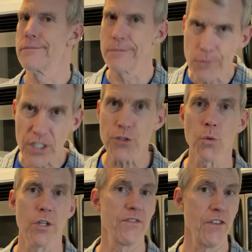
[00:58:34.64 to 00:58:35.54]
which
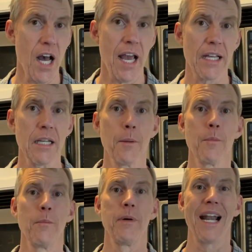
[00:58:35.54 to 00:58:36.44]
worked fine,
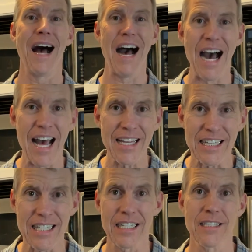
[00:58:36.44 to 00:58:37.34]
but I
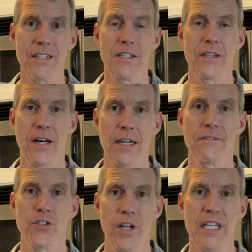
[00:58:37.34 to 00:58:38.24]
needed a lot of
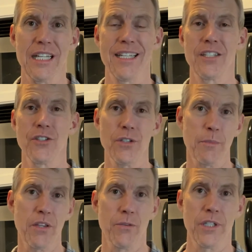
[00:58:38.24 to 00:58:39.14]
training, and it took
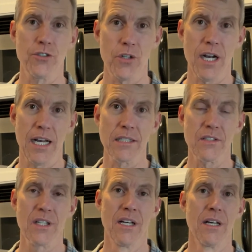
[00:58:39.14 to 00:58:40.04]
me 3
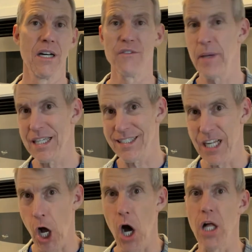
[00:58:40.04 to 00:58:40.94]
tries of painting
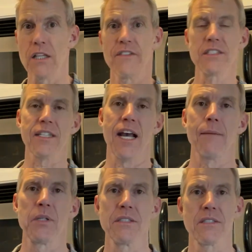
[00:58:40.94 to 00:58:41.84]
all of these
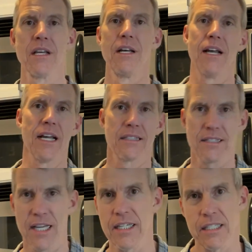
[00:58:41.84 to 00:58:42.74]
cabinets and
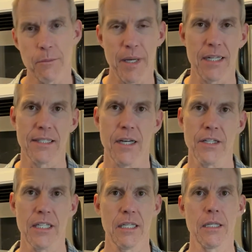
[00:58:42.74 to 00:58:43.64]
sanding them back down
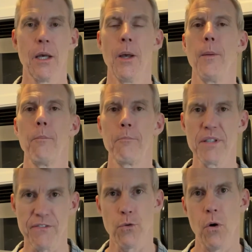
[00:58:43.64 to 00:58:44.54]
again
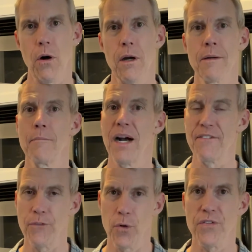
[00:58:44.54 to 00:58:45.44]
before my
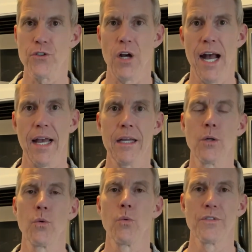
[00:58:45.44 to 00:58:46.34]
4th try
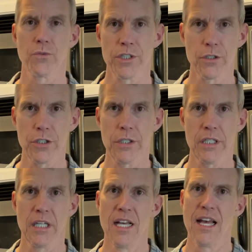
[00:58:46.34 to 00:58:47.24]
was real good.
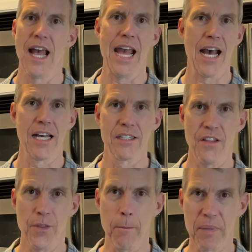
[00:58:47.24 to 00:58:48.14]
And
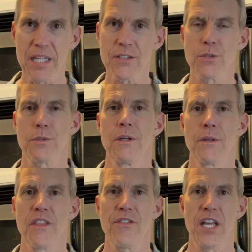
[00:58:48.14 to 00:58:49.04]
the biggest
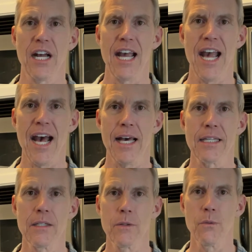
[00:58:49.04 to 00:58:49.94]
thing I had
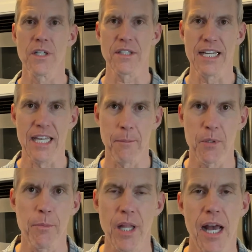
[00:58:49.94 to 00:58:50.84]
was I kept
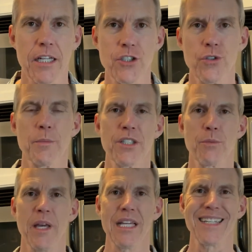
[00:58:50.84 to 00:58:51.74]
applying too much
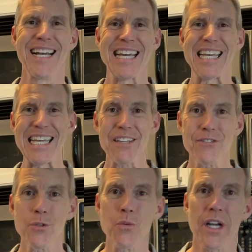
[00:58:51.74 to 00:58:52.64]
paint.
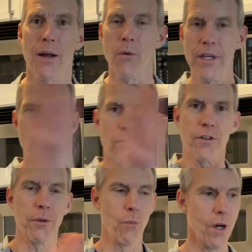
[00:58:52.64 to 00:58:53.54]
Even when I went
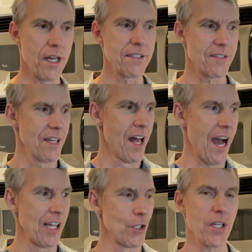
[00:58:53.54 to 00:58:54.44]
over it once,
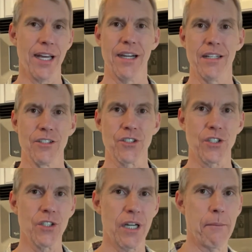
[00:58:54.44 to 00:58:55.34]
I look at it and it looks
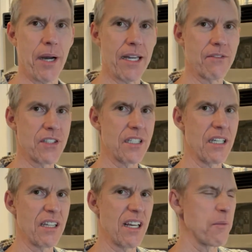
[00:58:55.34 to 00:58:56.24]
good. I might have
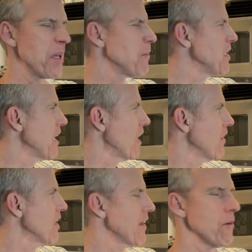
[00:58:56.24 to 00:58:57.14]
seen like maybe an
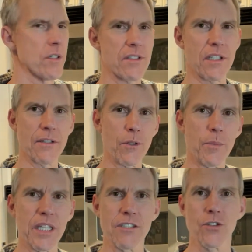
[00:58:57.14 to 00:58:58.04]
area that was a little
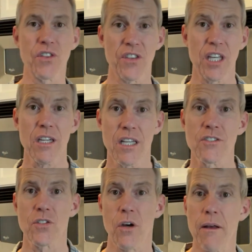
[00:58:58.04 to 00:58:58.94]
bit too thin, and
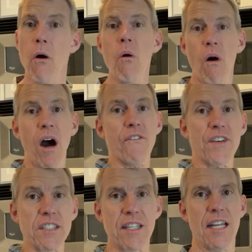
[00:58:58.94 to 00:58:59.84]
so I'll
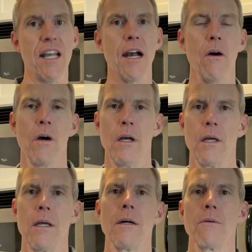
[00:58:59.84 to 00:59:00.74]
fix that now.
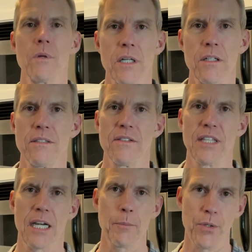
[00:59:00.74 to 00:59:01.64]
Well,
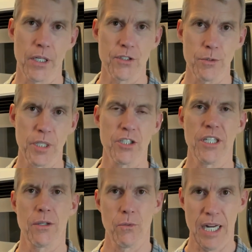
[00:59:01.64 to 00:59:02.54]
then I put on too much
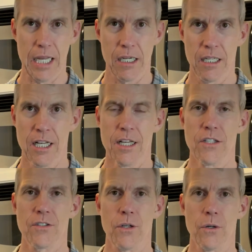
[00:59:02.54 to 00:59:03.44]
and it ran.
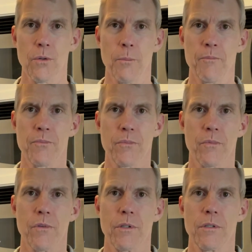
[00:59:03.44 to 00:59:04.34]
So
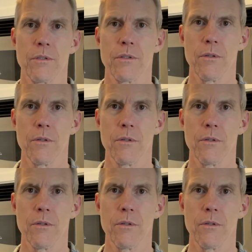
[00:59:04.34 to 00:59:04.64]
do